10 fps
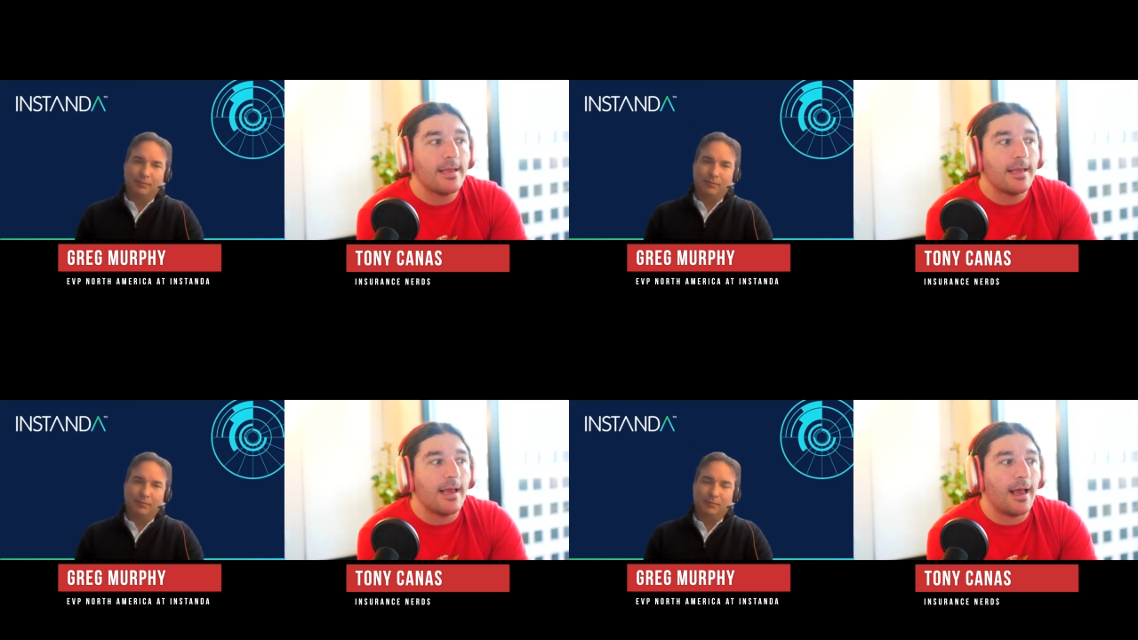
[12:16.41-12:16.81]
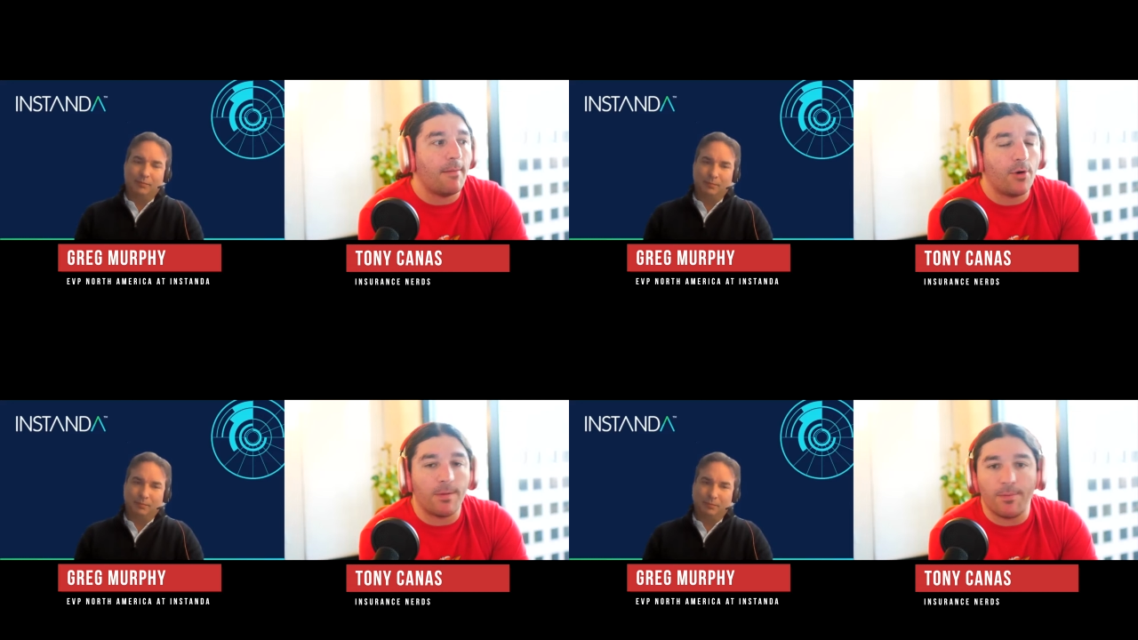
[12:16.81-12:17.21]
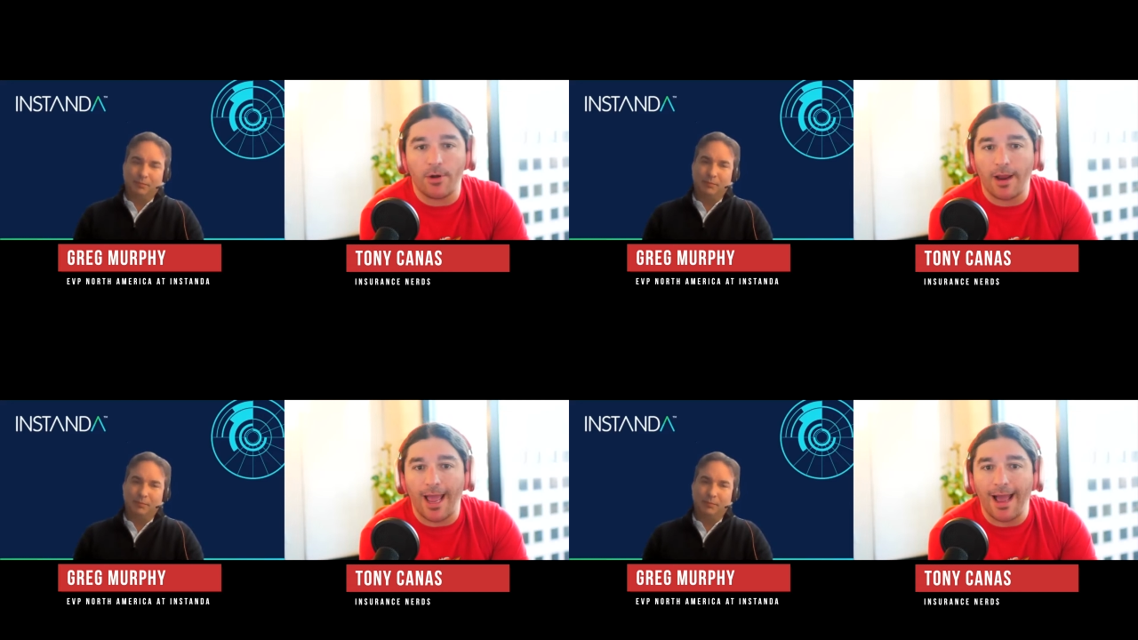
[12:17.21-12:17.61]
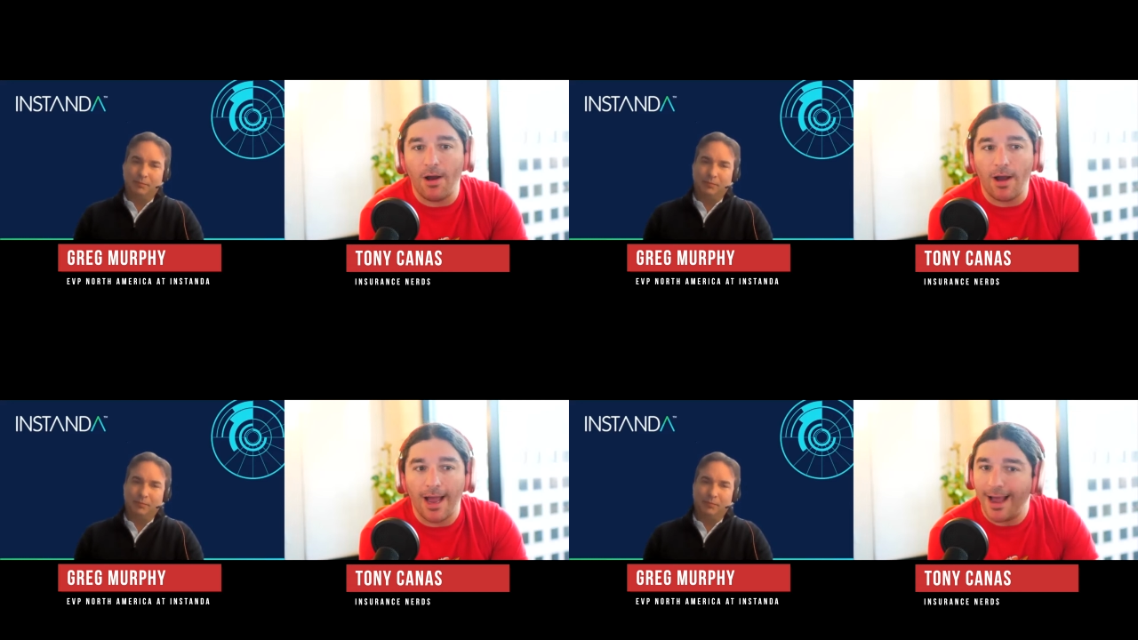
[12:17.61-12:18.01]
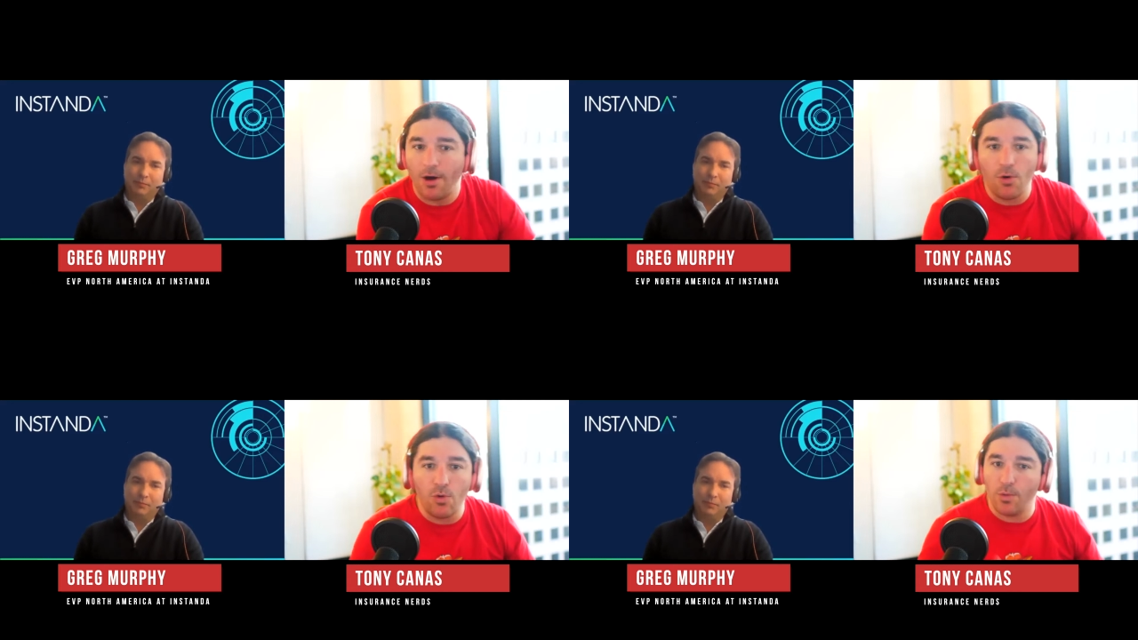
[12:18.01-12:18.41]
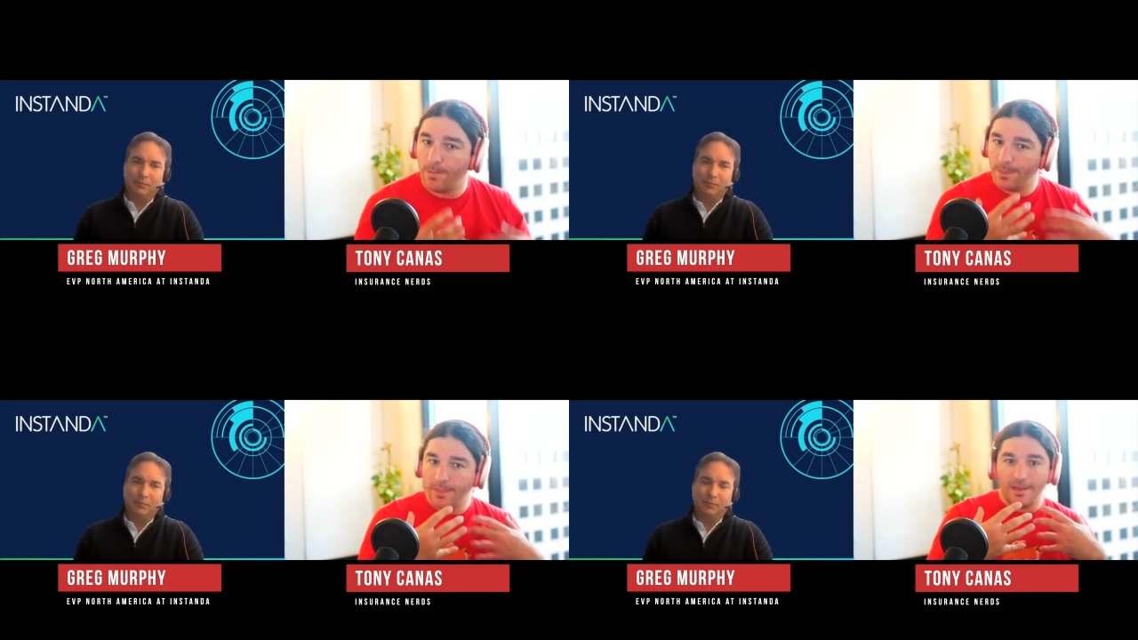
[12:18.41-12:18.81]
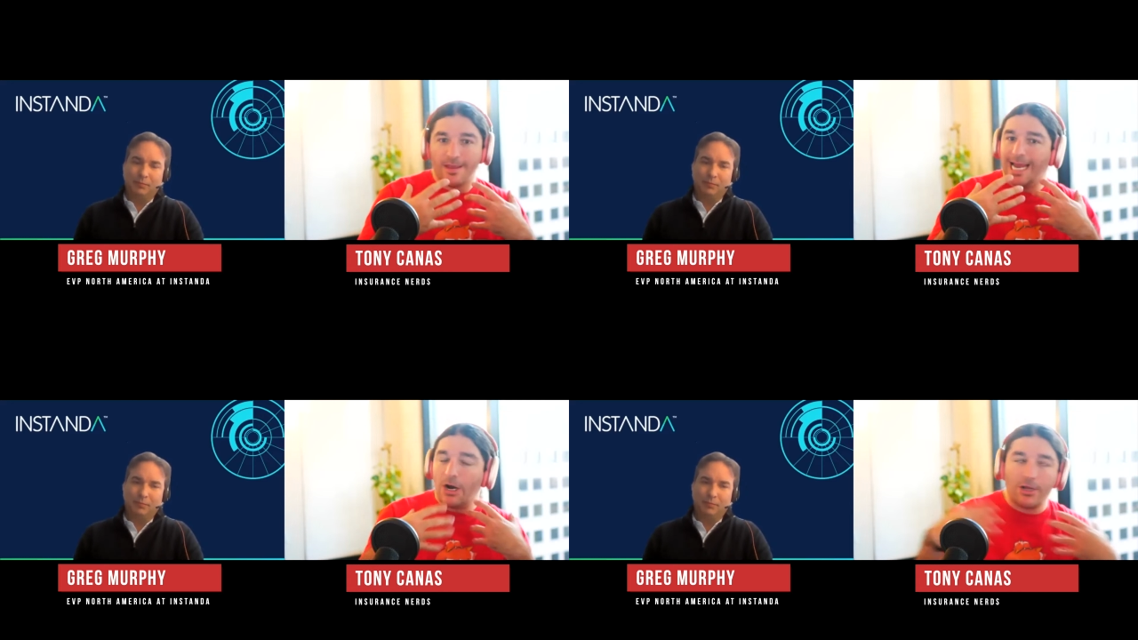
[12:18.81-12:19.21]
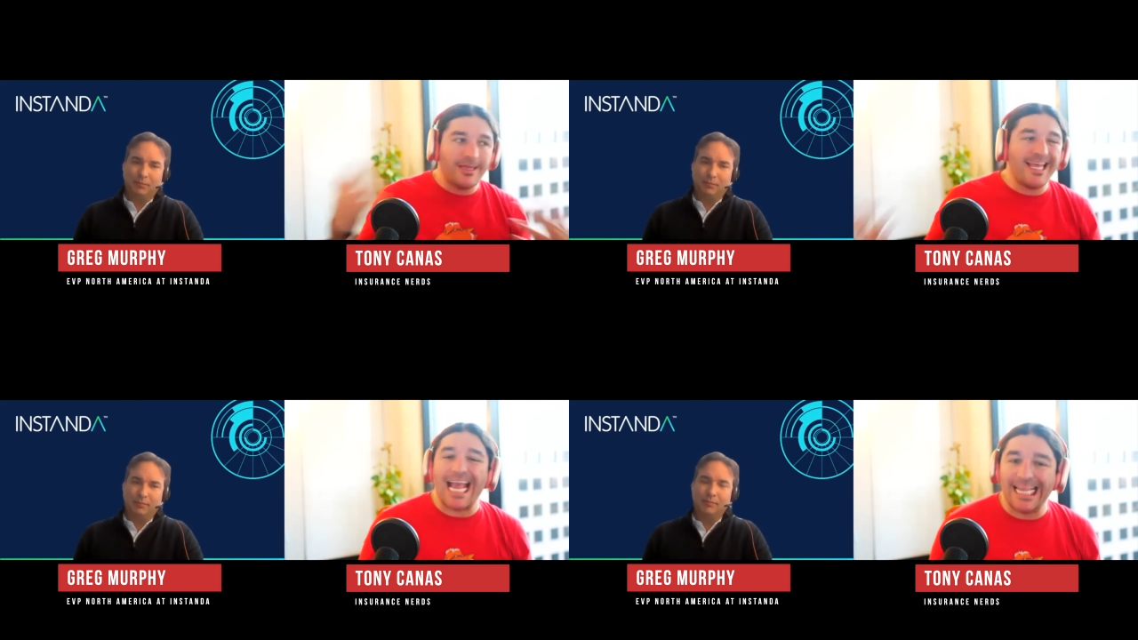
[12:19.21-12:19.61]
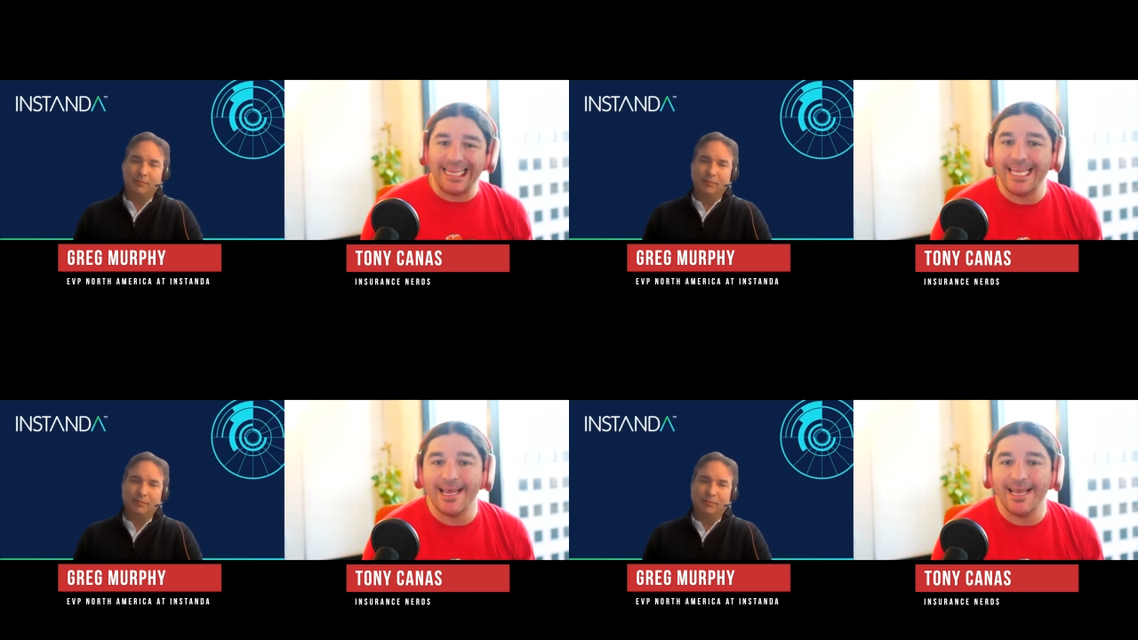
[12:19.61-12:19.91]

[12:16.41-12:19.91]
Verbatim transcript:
Speaker 1: uh, but, how how how did the idea